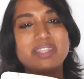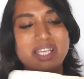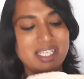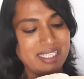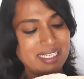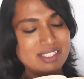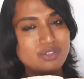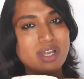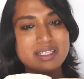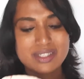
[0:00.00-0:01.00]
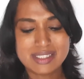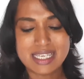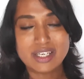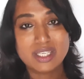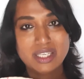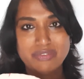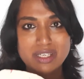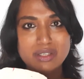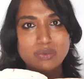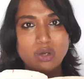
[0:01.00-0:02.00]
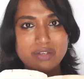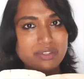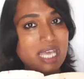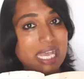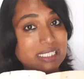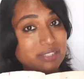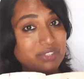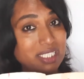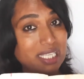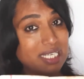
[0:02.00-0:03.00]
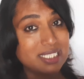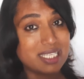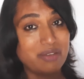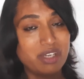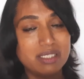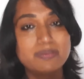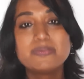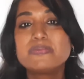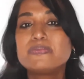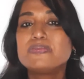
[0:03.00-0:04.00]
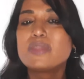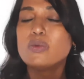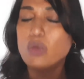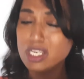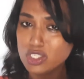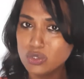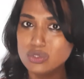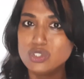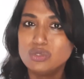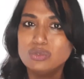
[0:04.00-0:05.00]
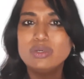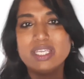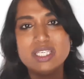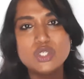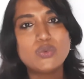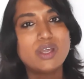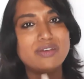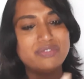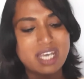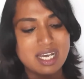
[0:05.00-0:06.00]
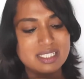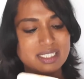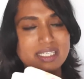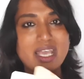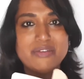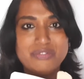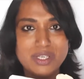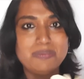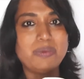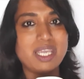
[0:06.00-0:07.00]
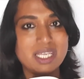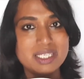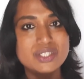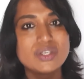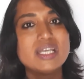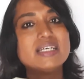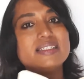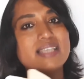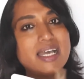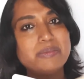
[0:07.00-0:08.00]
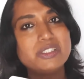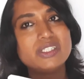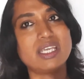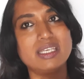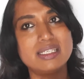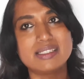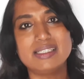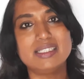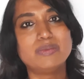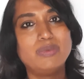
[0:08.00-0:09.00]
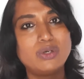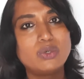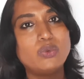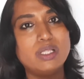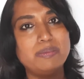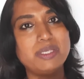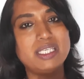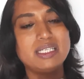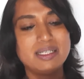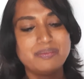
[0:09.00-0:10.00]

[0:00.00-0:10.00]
the instructions that are given, whatever the activity that is given, when you do each one of that in every page, simultaneously the book will be